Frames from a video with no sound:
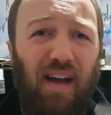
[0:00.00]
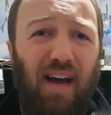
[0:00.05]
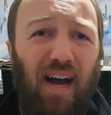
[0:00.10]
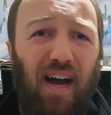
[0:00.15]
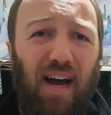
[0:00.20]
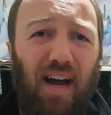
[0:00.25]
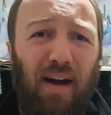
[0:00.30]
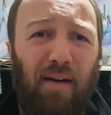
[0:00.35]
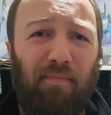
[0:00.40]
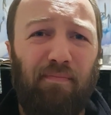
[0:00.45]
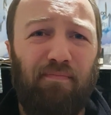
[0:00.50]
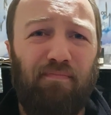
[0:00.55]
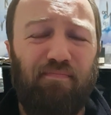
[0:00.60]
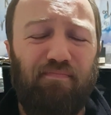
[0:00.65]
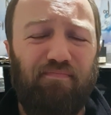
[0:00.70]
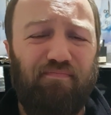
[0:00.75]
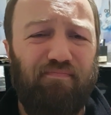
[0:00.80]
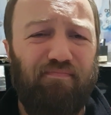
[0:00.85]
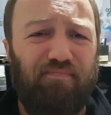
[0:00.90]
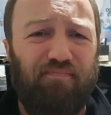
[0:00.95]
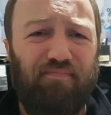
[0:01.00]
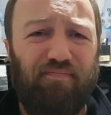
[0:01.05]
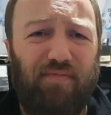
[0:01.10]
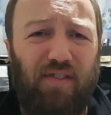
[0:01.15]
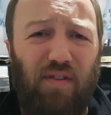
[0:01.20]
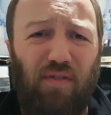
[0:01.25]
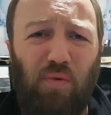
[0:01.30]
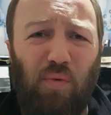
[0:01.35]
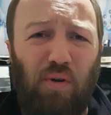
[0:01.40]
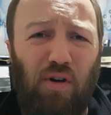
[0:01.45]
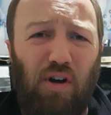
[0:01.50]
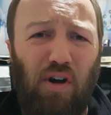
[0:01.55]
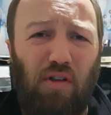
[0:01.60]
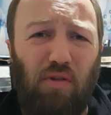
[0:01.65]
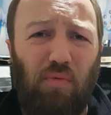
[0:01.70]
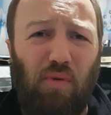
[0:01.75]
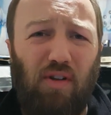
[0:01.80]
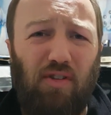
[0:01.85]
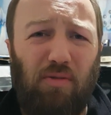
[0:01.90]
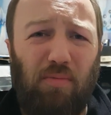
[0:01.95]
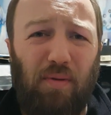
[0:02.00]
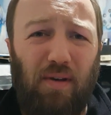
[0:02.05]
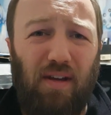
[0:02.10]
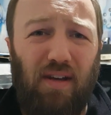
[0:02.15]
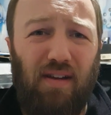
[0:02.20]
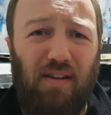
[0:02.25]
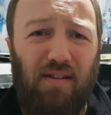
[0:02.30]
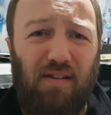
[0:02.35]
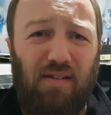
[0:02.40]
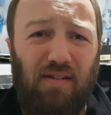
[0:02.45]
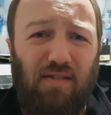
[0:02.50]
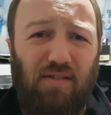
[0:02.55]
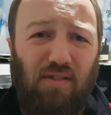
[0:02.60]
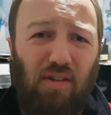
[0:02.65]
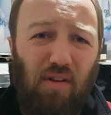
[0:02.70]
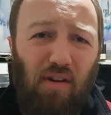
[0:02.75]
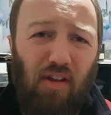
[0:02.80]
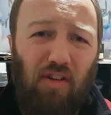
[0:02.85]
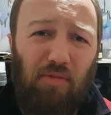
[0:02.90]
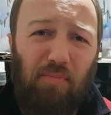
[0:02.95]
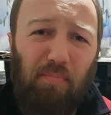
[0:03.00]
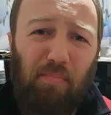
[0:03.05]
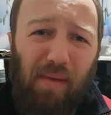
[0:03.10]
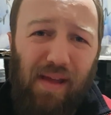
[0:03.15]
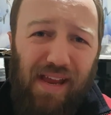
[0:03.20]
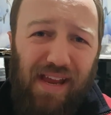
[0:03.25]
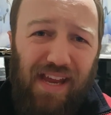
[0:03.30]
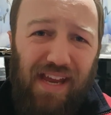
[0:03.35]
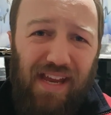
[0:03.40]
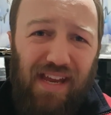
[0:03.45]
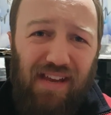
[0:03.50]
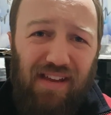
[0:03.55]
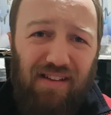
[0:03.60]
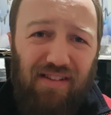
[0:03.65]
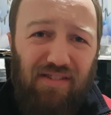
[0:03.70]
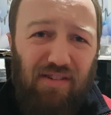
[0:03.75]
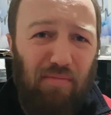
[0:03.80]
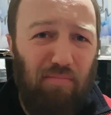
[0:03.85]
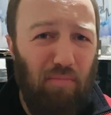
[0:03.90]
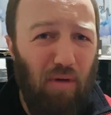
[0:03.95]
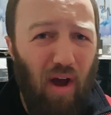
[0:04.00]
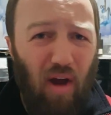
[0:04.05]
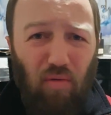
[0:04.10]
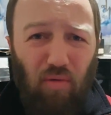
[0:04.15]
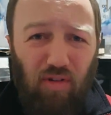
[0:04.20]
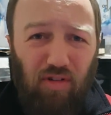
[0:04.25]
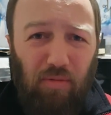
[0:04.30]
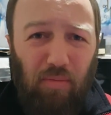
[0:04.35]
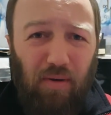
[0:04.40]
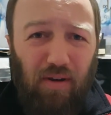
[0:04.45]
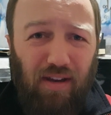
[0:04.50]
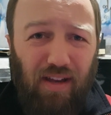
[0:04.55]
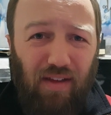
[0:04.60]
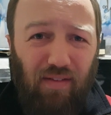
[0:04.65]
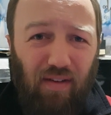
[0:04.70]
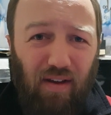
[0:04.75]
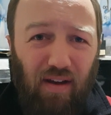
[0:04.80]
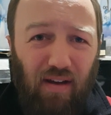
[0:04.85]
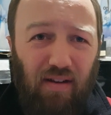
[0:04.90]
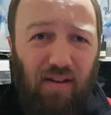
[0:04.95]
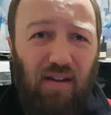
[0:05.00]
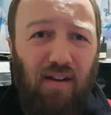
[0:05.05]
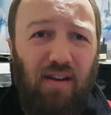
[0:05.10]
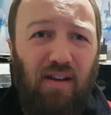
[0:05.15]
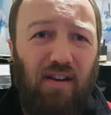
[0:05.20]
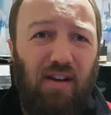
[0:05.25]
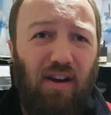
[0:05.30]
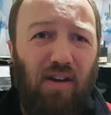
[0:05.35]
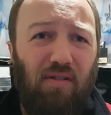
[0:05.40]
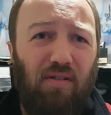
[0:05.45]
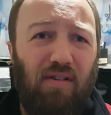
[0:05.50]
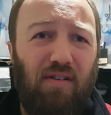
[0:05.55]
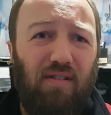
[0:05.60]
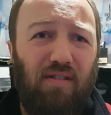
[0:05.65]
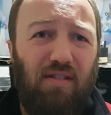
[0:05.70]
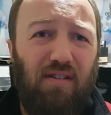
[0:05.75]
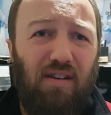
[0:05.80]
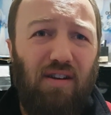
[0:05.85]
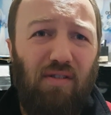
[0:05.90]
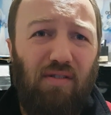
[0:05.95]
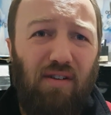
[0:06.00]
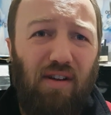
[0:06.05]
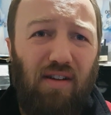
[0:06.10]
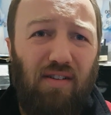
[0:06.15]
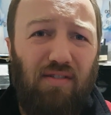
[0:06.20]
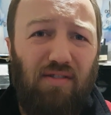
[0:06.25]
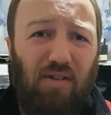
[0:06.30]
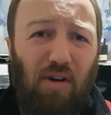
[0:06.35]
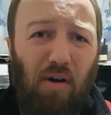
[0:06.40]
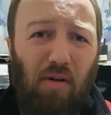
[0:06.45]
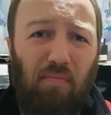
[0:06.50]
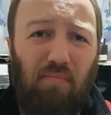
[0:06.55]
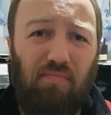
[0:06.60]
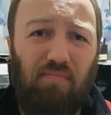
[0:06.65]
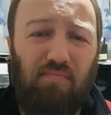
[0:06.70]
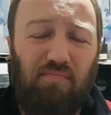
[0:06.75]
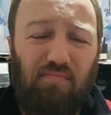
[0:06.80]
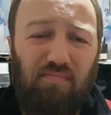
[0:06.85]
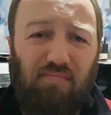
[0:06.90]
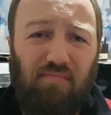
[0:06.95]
to know the recipe, don't ask me. It's not my recipe to give out. Go and ask Tom.